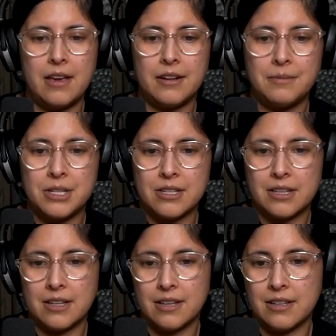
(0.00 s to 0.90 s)
And I'm just
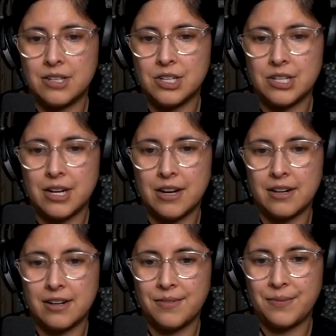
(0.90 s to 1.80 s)
gonna
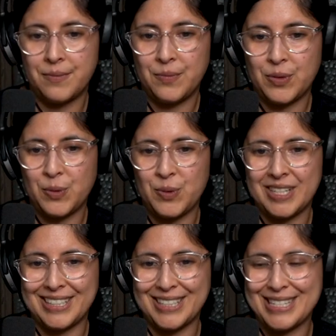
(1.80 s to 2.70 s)
share
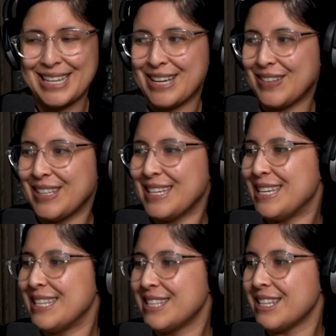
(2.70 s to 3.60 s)
what it looks like on the
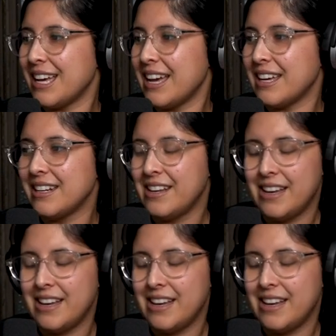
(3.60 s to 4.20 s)
inside.